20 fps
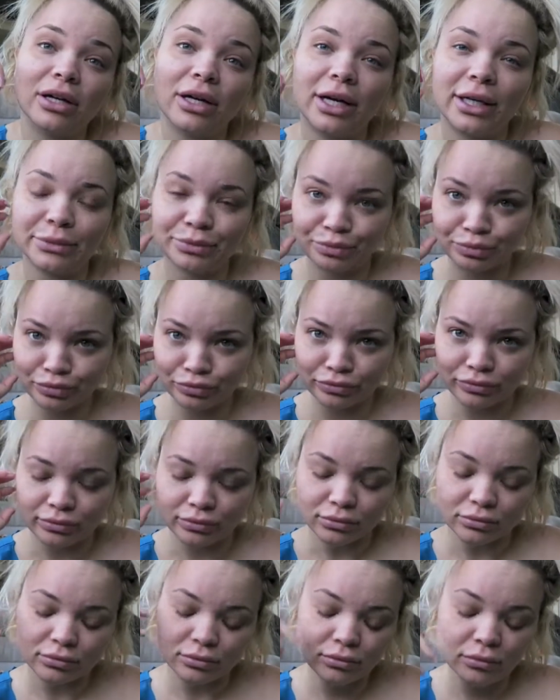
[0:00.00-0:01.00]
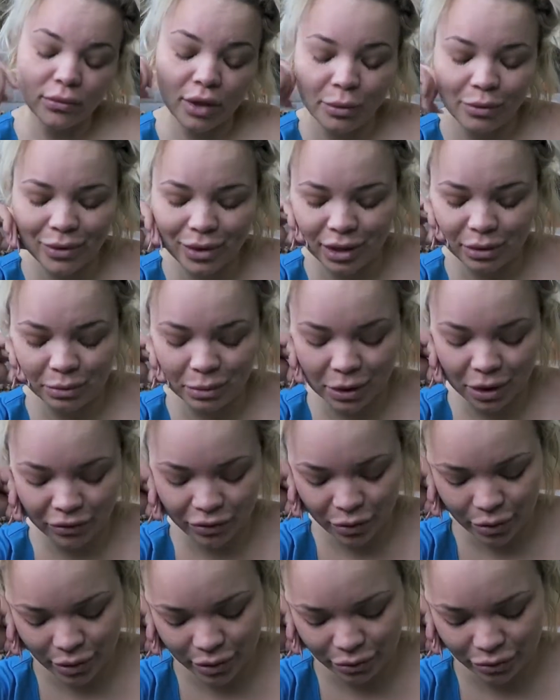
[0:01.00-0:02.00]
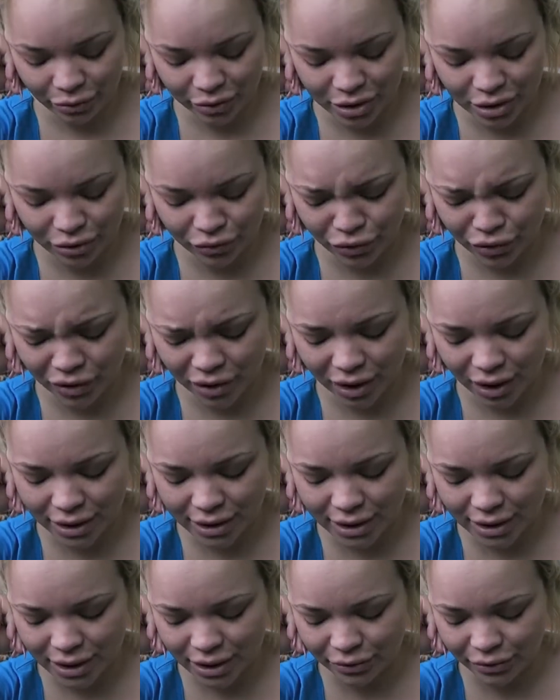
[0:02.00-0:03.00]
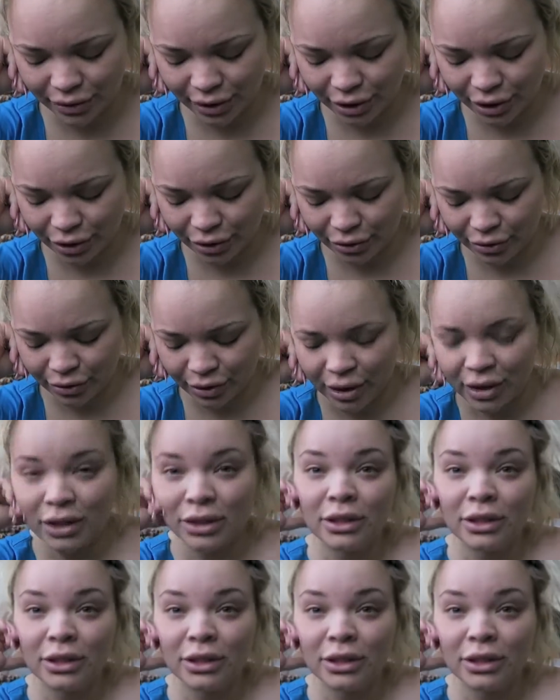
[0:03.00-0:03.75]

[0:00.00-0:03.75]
I'll put it below if you want to listen to the full thing, because I didn't really know.